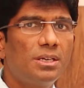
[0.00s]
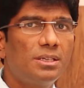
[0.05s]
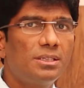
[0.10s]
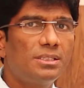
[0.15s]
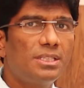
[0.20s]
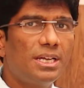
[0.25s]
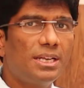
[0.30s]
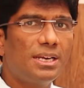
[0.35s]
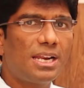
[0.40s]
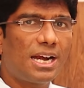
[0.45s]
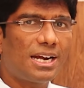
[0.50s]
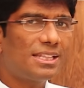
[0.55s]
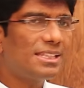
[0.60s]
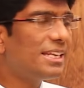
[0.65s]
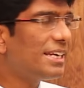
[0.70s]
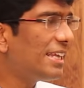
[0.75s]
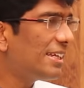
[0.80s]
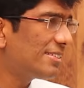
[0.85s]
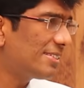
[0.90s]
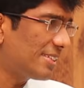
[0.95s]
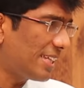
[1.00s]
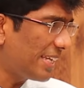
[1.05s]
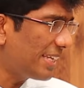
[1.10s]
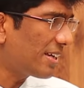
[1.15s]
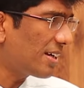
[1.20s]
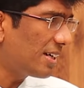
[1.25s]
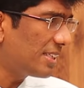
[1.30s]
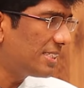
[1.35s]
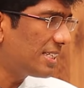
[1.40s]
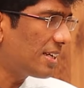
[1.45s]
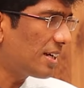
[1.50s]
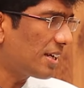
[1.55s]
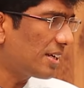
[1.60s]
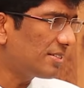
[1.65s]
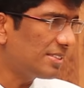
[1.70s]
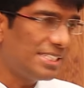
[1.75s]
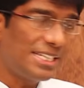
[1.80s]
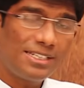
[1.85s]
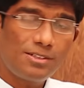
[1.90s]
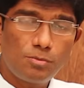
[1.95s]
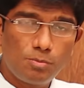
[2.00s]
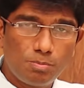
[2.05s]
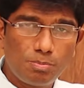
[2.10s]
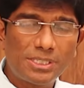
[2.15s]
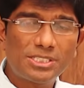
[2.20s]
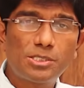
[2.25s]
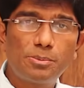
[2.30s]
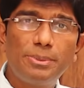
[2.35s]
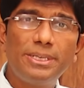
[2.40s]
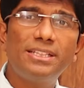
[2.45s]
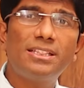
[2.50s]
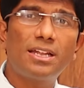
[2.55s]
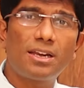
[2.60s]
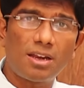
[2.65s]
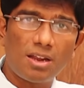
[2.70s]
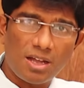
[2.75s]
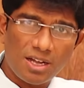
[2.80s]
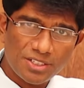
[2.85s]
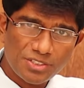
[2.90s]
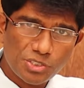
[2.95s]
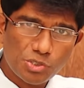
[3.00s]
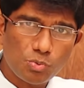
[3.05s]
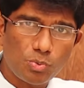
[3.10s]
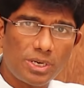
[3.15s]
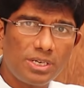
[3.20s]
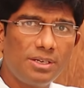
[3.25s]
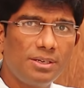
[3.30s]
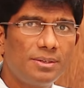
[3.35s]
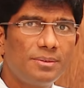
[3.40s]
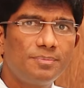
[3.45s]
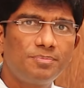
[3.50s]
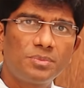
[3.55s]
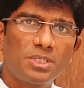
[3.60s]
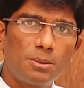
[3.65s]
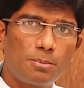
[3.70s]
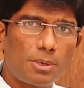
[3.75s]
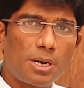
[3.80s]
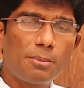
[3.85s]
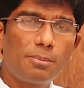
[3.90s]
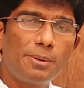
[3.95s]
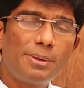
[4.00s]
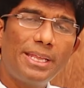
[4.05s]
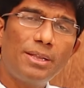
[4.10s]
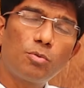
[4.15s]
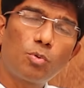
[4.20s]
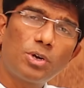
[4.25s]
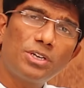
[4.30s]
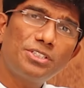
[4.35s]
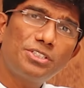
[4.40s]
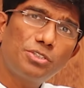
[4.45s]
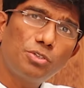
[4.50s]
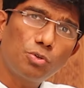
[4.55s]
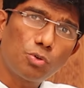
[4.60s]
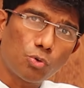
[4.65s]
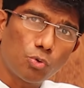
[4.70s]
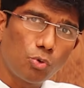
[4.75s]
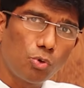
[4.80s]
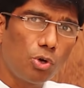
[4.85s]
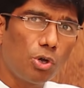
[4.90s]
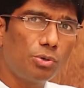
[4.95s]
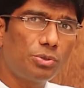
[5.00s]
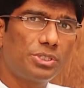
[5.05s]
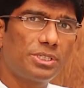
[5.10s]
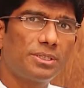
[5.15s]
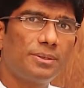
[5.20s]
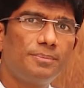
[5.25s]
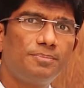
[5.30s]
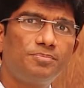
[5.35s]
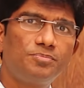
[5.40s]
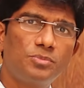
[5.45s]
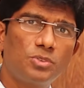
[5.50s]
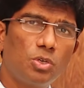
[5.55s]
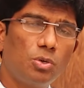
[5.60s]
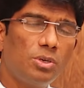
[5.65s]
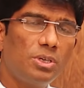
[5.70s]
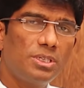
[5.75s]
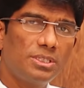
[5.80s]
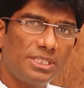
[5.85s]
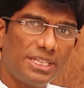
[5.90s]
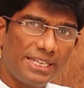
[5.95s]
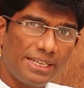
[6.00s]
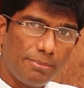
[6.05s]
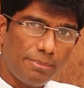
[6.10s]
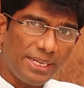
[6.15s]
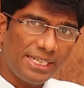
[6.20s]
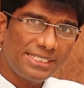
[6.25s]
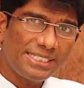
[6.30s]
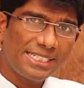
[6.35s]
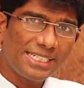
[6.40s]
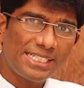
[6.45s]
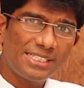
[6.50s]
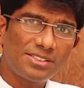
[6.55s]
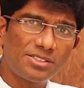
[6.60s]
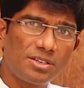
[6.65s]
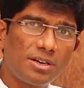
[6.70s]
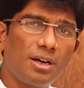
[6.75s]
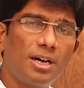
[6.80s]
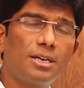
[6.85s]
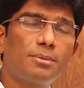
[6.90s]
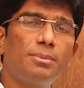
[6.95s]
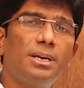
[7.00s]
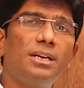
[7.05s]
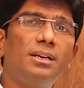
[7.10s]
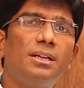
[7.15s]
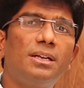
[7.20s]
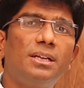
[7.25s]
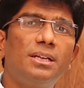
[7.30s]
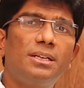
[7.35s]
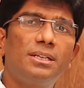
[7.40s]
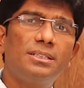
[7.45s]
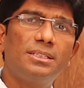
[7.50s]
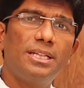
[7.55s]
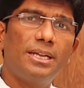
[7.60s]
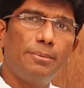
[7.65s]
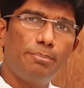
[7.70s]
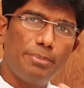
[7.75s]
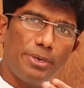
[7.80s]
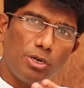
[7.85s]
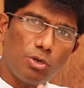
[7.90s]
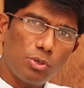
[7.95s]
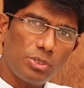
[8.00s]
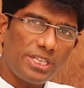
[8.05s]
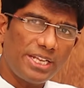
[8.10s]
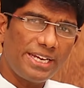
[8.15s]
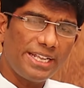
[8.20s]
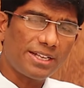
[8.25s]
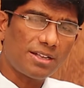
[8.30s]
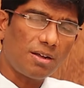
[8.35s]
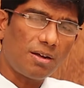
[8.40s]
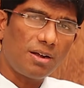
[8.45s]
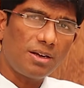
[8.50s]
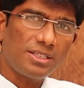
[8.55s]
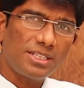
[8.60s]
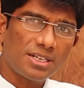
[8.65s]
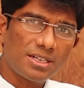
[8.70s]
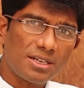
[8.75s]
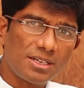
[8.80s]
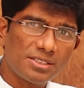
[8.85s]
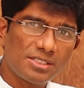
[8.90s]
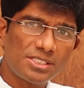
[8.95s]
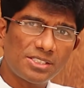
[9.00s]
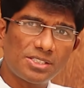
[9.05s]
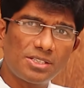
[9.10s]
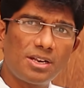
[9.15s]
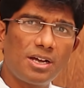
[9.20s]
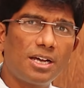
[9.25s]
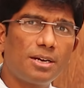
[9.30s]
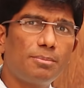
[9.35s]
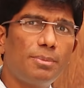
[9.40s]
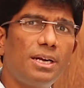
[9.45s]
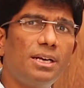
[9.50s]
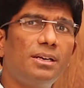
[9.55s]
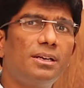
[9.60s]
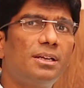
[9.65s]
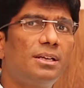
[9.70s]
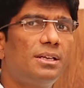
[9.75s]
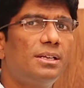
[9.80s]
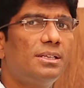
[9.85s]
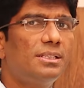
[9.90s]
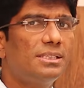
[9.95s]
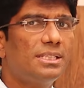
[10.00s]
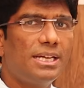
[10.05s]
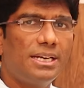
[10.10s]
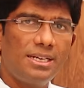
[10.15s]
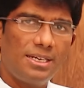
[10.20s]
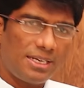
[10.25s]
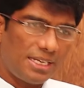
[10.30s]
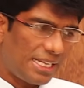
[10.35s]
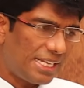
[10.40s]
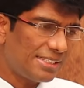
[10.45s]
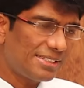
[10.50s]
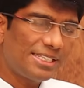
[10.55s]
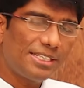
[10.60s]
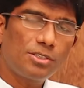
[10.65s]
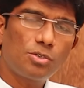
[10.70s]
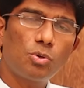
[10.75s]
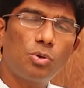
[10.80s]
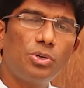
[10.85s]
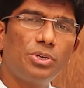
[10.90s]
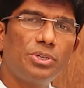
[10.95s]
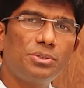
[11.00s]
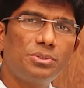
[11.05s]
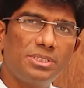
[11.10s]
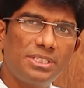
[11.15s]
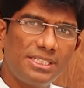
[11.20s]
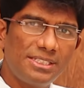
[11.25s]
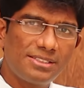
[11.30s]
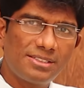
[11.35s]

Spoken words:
Then another is psychological cause. That must be the last one. Probably once you rule out, the imaging is normal, then below the neck all the causes normal, then as I told you,